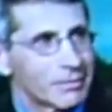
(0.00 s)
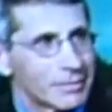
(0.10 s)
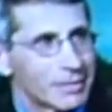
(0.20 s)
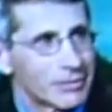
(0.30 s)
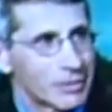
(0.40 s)

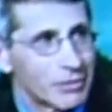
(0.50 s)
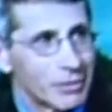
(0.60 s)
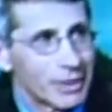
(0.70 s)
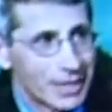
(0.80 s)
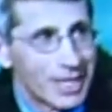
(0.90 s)
Next, if she
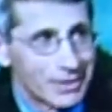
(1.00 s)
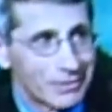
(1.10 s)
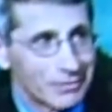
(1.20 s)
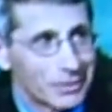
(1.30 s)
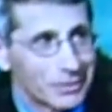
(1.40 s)
really has the
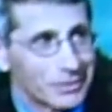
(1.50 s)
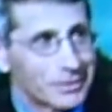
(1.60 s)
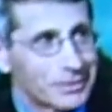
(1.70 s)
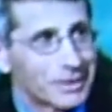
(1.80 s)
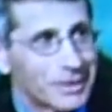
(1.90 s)
flu,
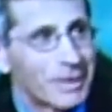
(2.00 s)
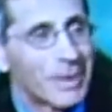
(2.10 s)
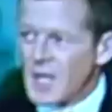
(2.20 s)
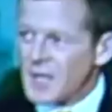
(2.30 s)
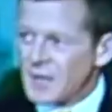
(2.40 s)
she right. should
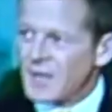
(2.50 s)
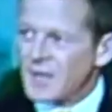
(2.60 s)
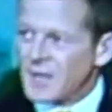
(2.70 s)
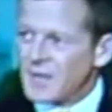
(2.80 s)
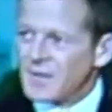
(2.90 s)
not get it
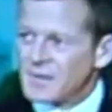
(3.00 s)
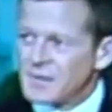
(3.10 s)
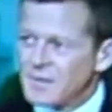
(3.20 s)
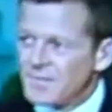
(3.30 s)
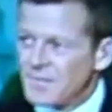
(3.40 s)
again. No, she
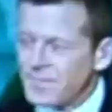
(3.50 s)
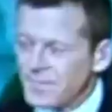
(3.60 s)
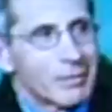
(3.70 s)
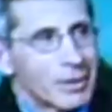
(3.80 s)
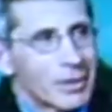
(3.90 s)
year? doesn't need
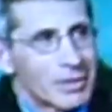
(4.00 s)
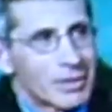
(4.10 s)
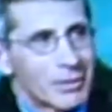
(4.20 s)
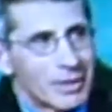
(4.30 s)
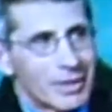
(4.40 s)
it, because
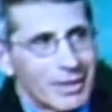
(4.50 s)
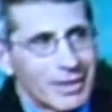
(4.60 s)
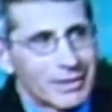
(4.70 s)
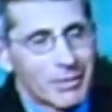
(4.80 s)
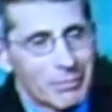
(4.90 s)
the, it,
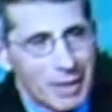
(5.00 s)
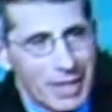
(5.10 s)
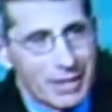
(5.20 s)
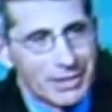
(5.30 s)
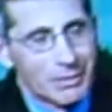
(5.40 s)
it's the be,
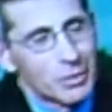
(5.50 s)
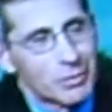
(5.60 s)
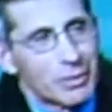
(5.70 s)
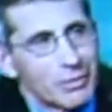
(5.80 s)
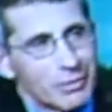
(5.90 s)
it's the most
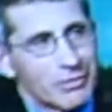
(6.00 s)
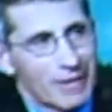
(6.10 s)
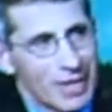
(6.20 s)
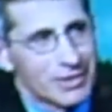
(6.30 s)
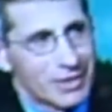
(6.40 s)
potent
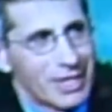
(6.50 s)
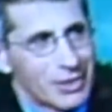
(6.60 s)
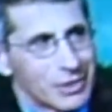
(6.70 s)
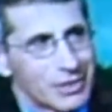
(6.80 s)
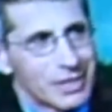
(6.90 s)

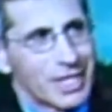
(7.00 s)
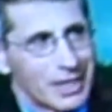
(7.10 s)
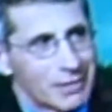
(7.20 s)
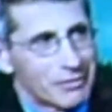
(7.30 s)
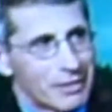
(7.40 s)
vaccination is getting
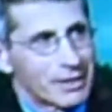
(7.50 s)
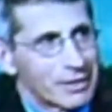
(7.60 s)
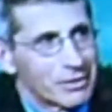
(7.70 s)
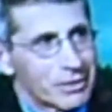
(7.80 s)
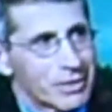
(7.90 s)
infected
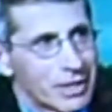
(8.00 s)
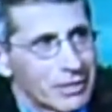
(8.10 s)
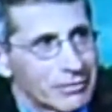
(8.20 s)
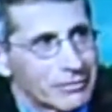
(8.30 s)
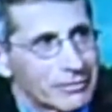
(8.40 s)

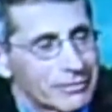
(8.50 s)
yourself.